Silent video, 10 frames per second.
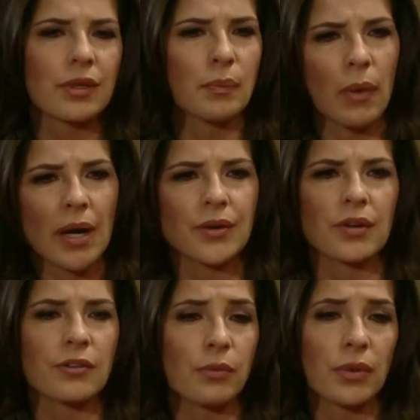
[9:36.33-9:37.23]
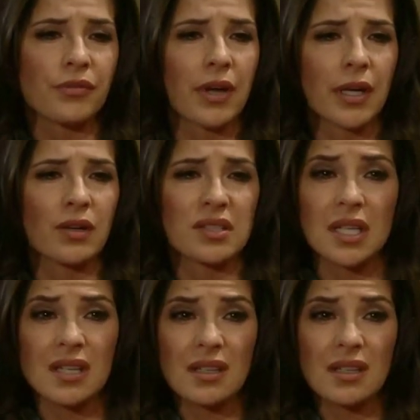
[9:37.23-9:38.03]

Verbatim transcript: reminder of what Franco did,